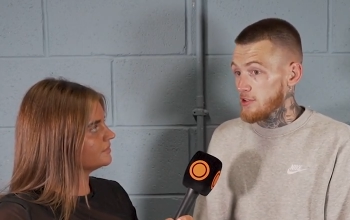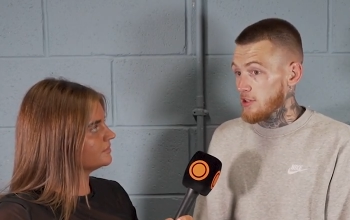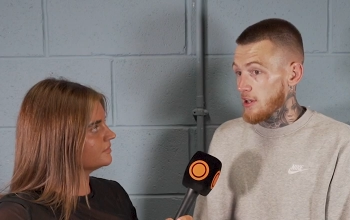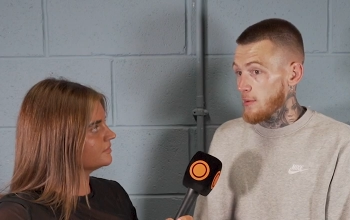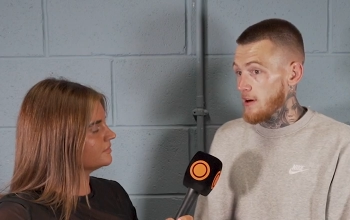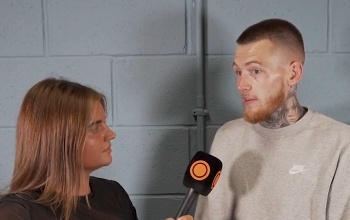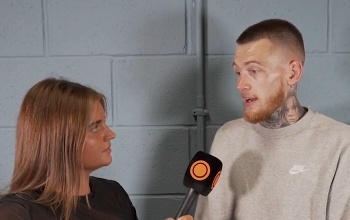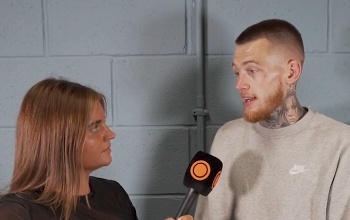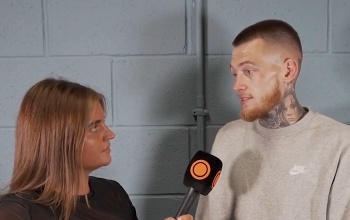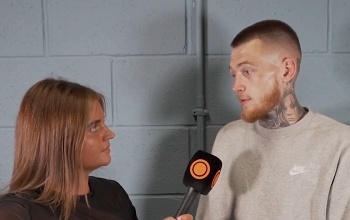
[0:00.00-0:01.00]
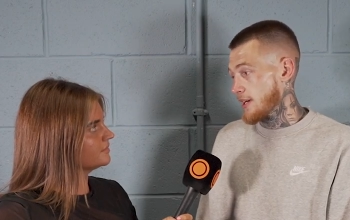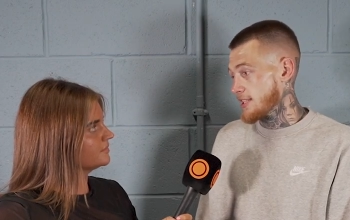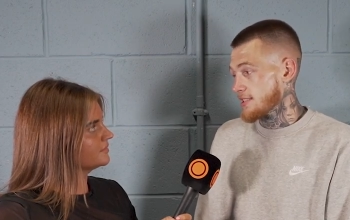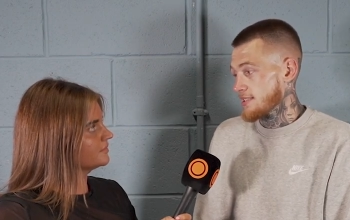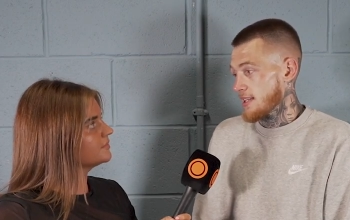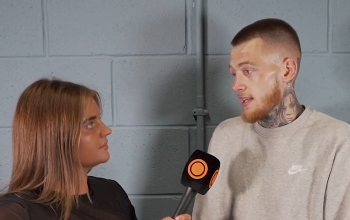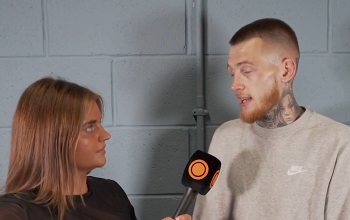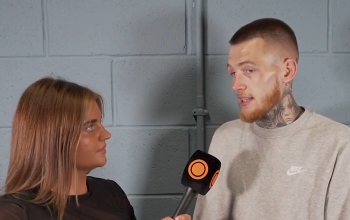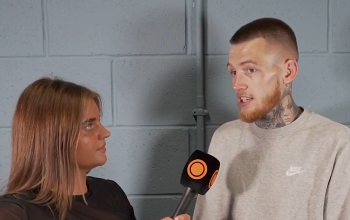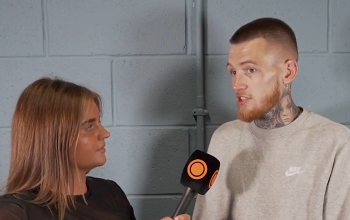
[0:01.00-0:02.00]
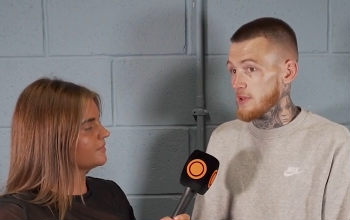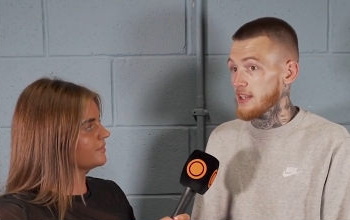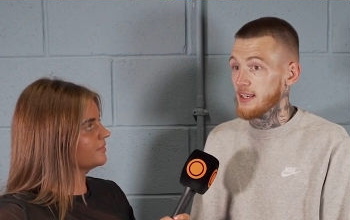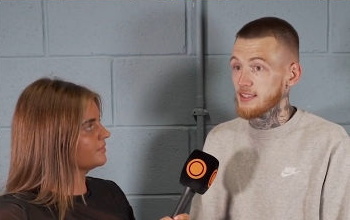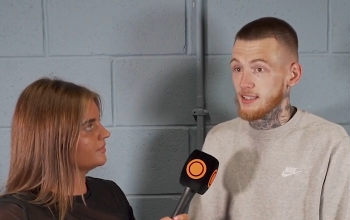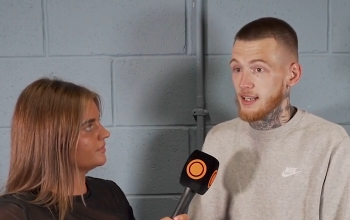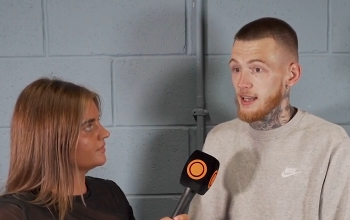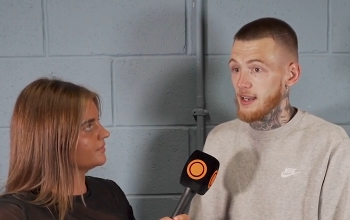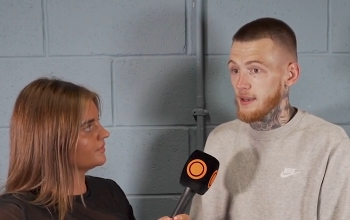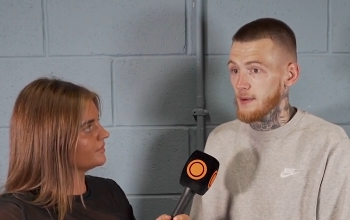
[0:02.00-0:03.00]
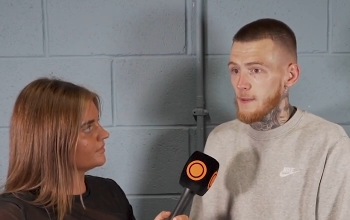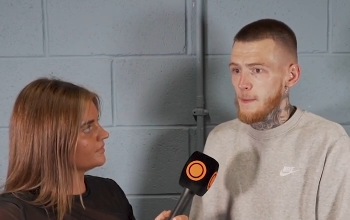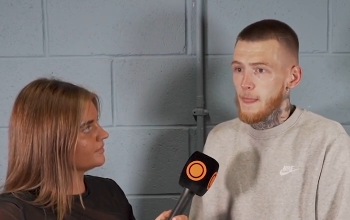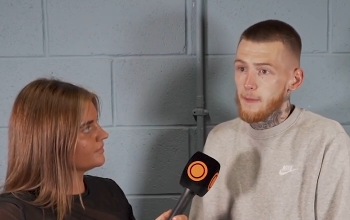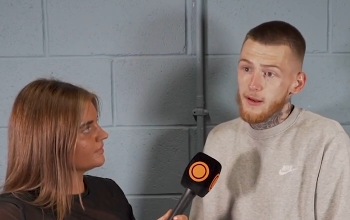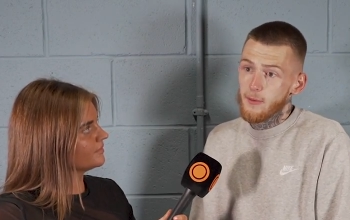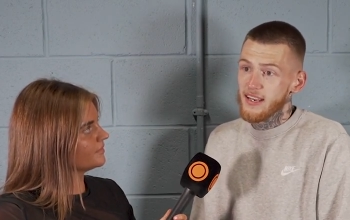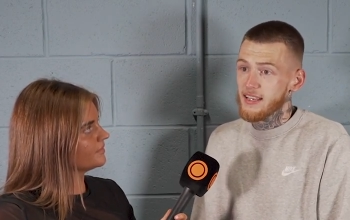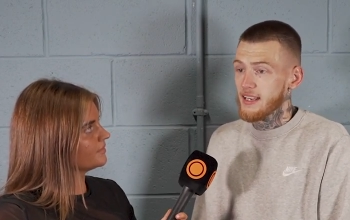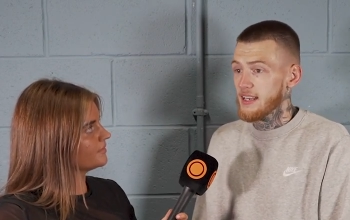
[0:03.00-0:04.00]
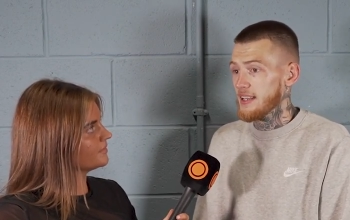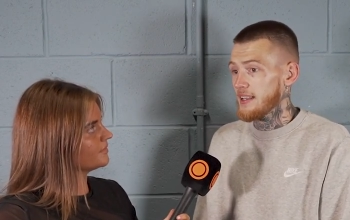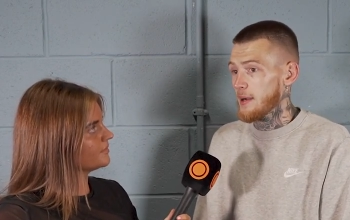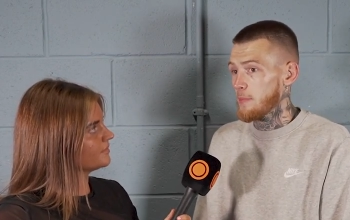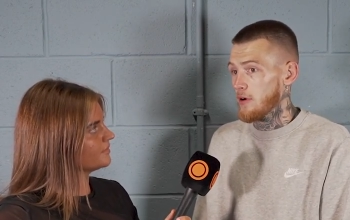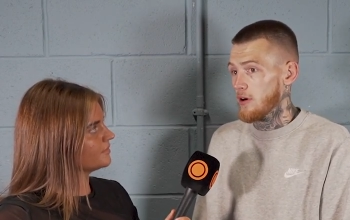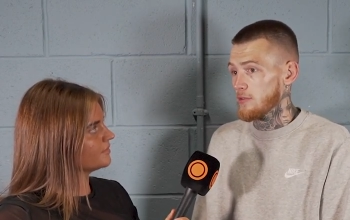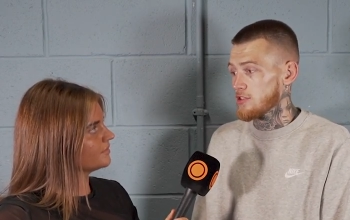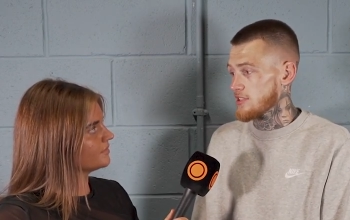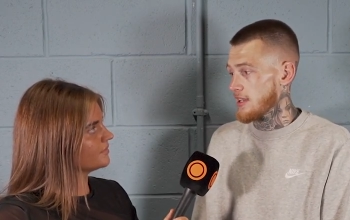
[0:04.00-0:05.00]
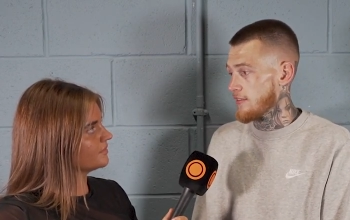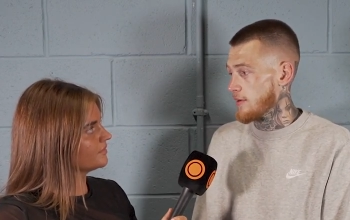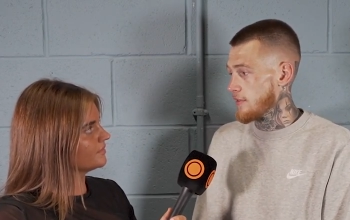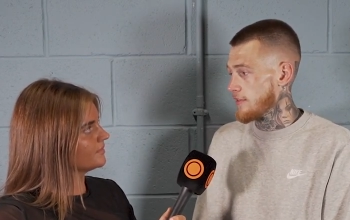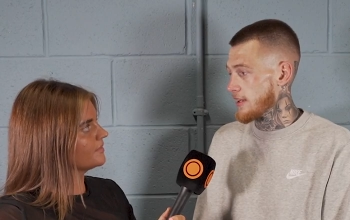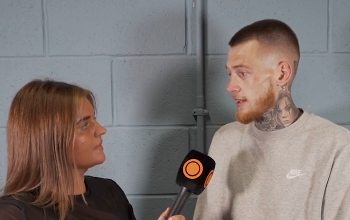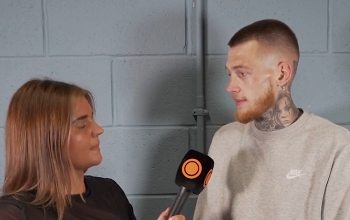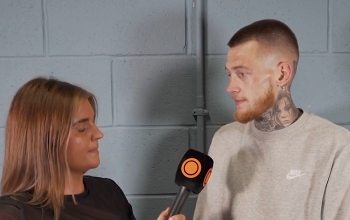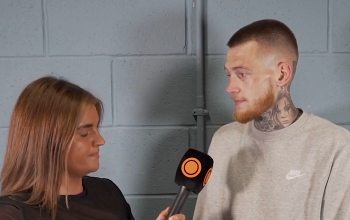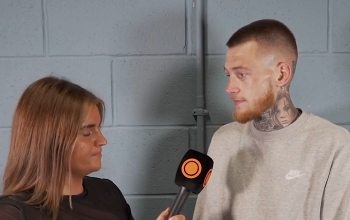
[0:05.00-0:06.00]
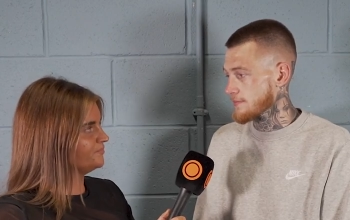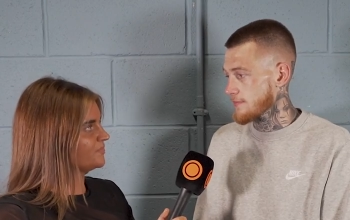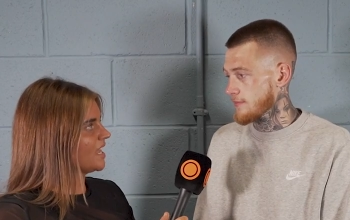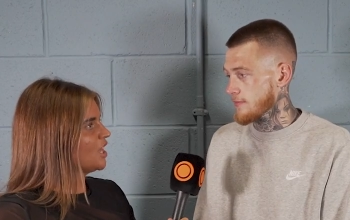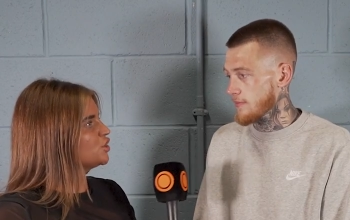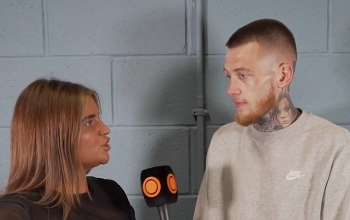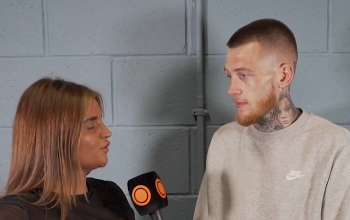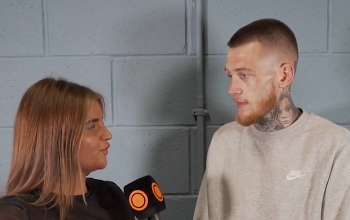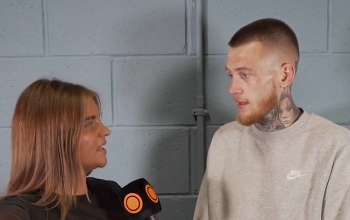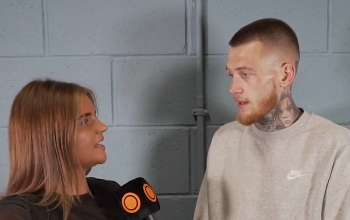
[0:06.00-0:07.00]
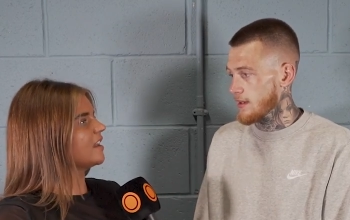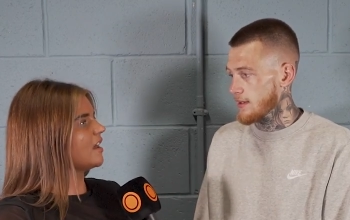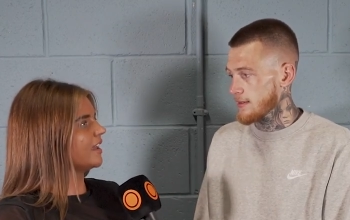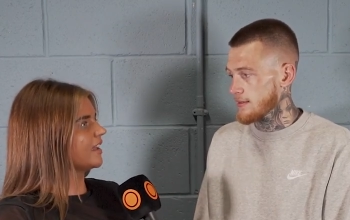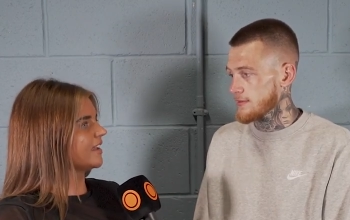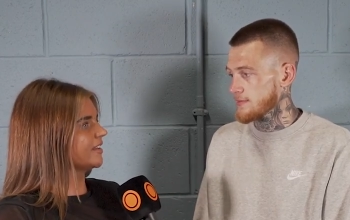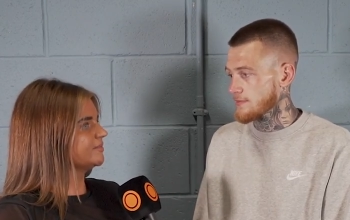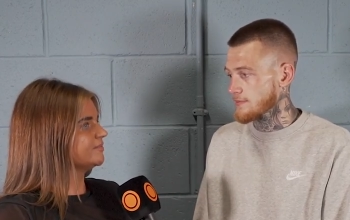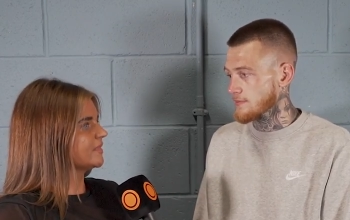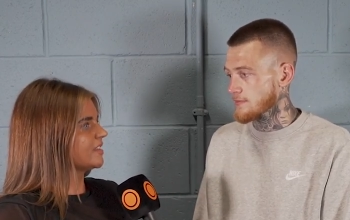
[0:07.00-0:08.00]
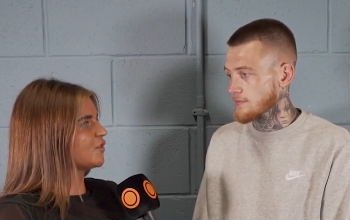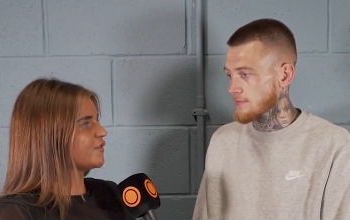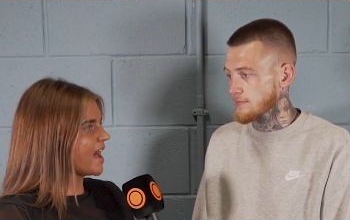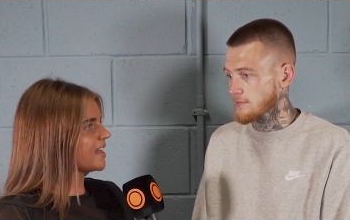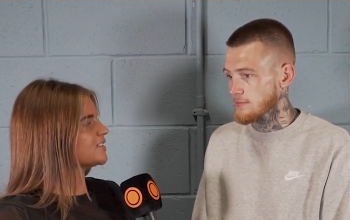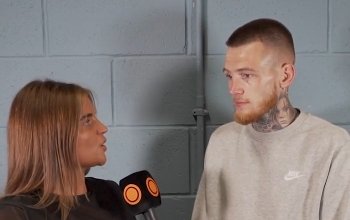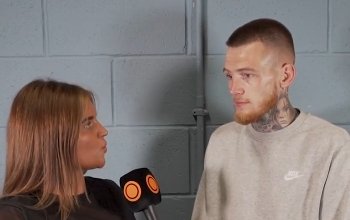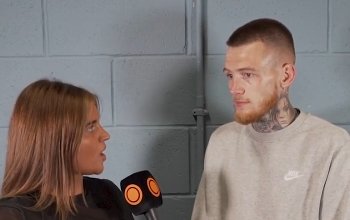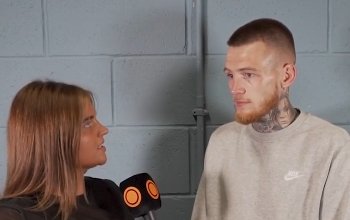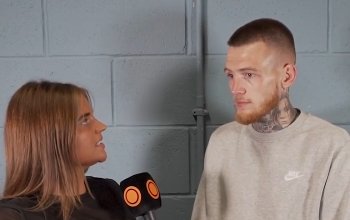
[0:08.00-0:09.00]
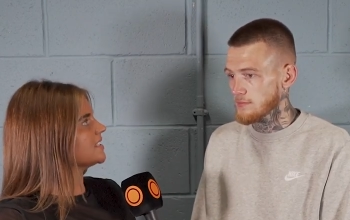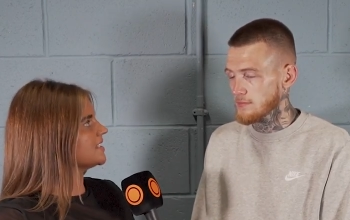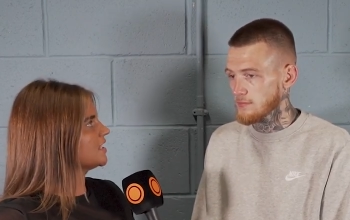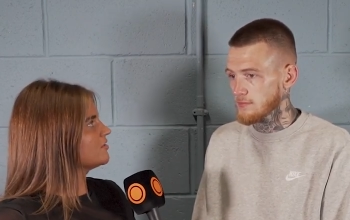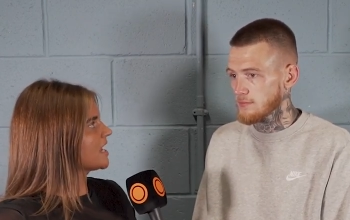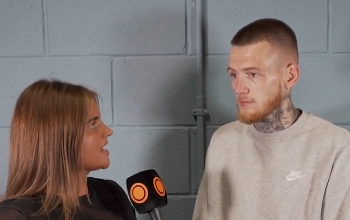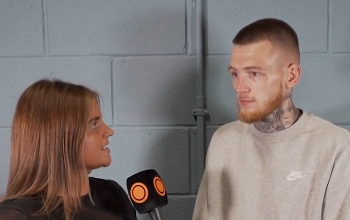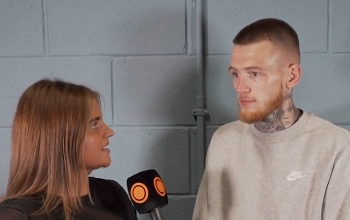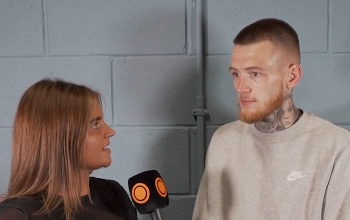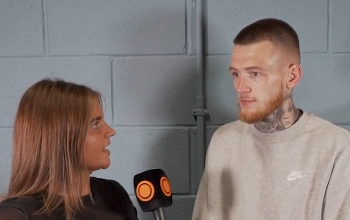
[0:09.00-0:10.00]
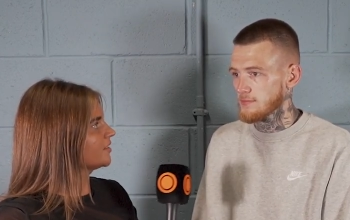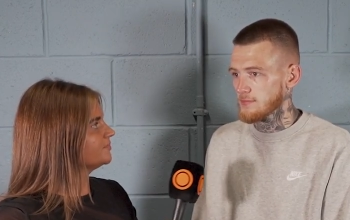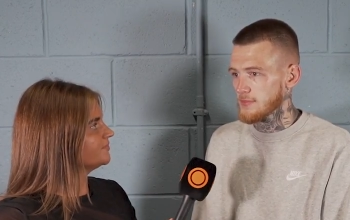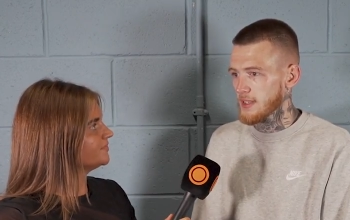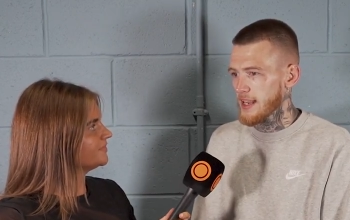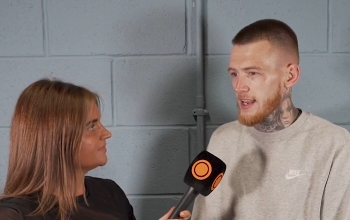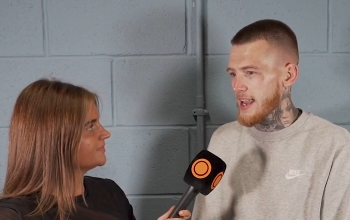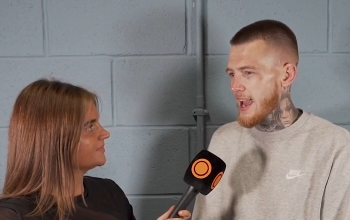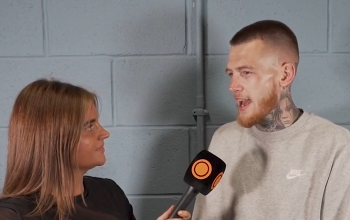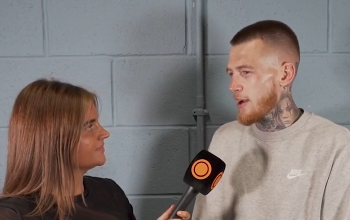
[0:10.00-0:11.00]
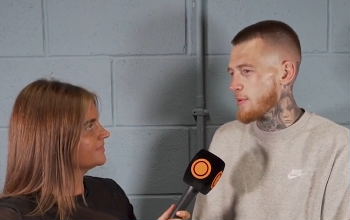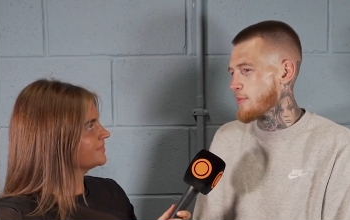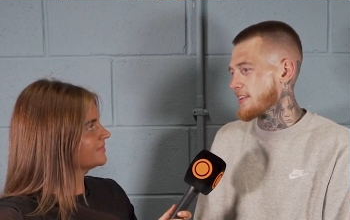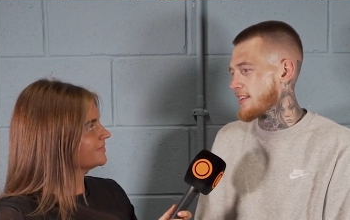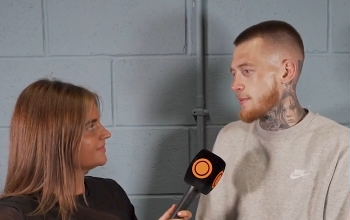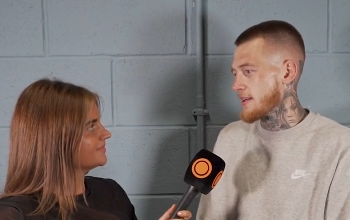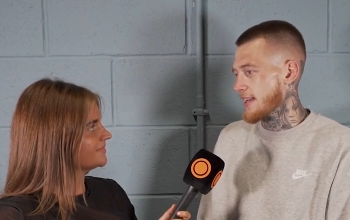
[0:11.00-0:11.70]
Speaker 1: he was going to come over and ask some questions and teach me things. And he did that, but I was just a level above in there.
Speaker 2: Mm-hmm. Do you feel like the fans are wanting to see you tested in there?
Speaker 1: Yeah, and I'm wanted to be